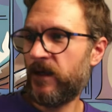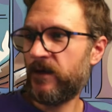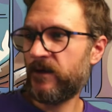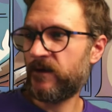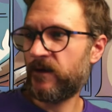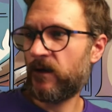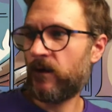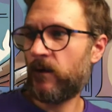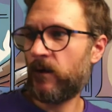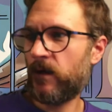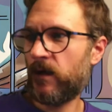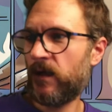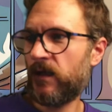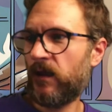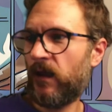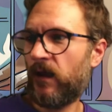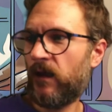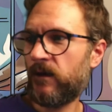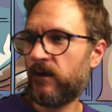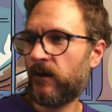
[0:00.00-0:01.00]
it's a good
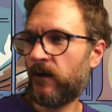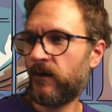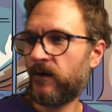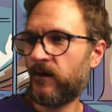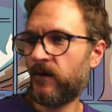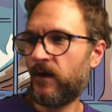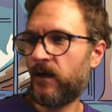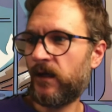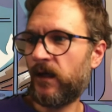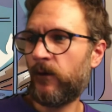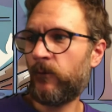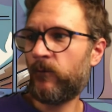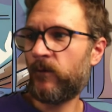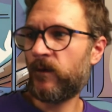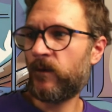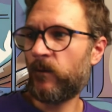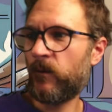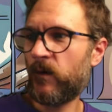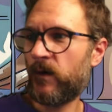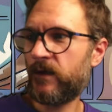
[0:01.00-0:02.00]
idea to study
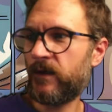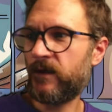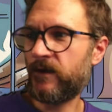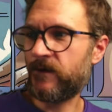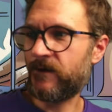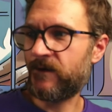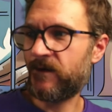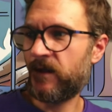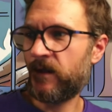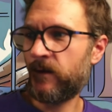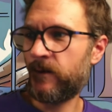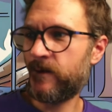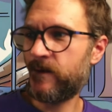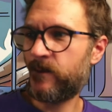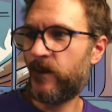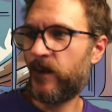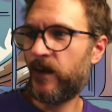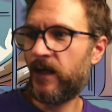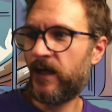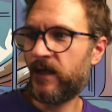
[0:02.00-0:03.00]
with working singers,
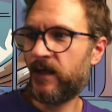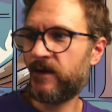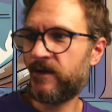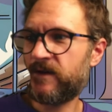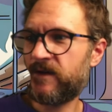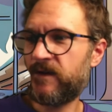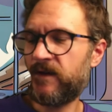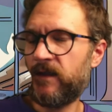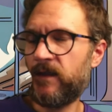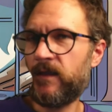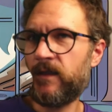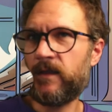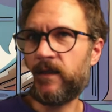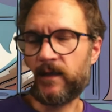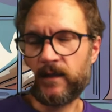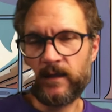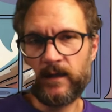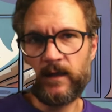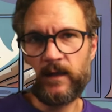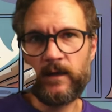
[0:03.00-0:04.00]
but I can
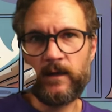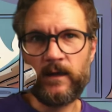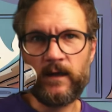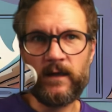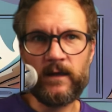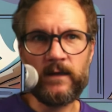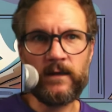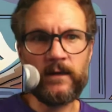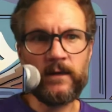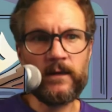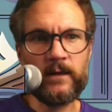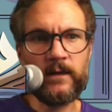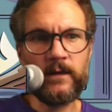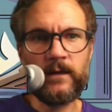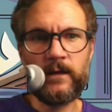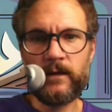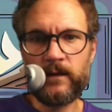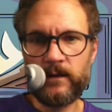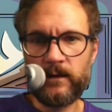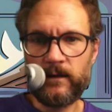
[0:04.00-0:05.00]
see uh,
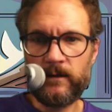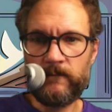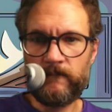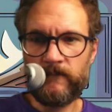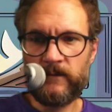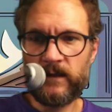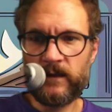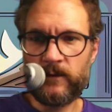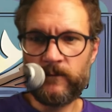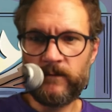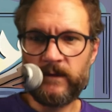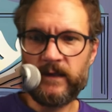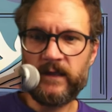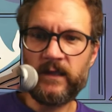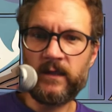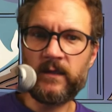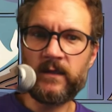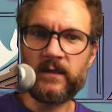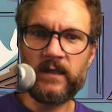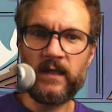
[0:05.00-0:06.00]
like a really
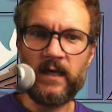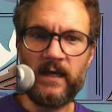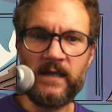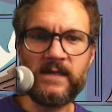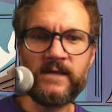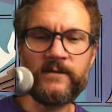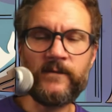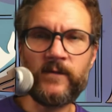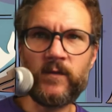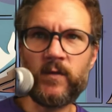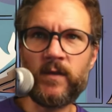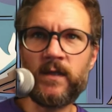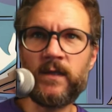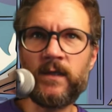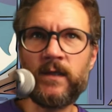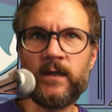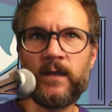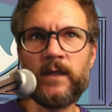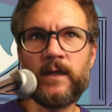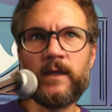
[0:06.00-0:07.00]
good case
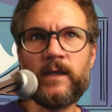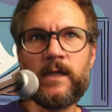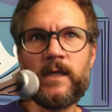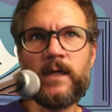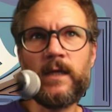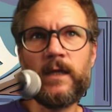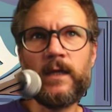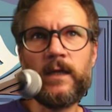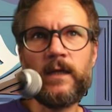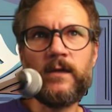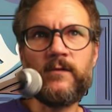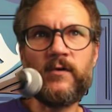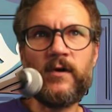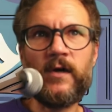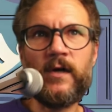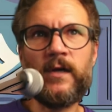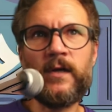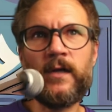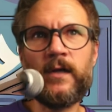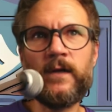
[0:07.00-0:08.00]
for,
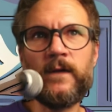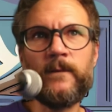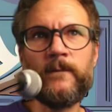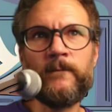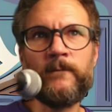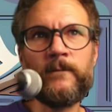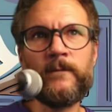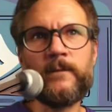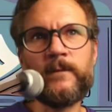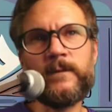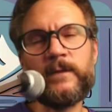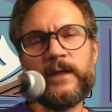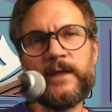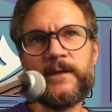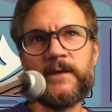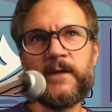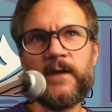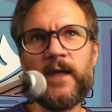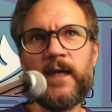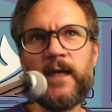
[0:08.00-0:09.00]
um,
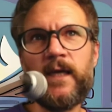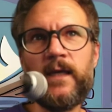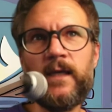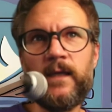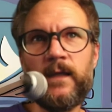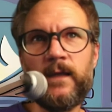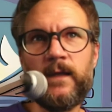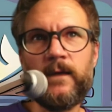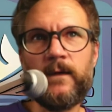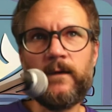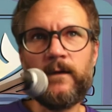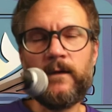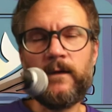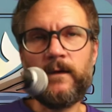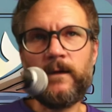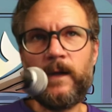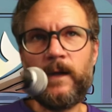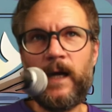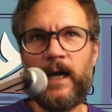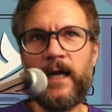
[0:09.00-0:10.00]
let's say,
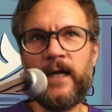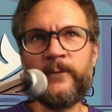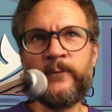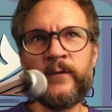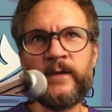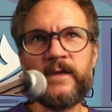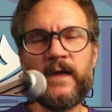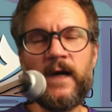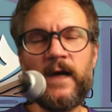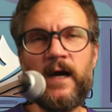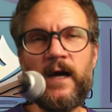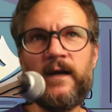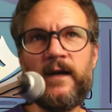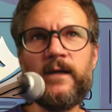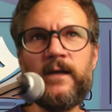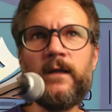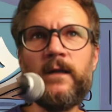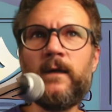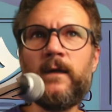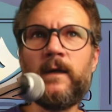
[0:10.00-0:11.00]
I'm retired.